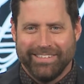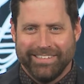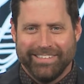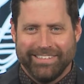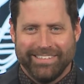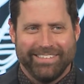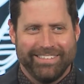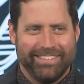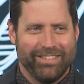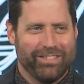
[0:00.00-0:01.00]

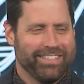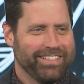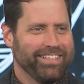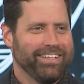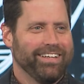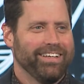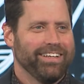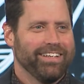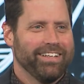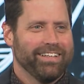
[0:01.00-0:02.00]
Nothing is said.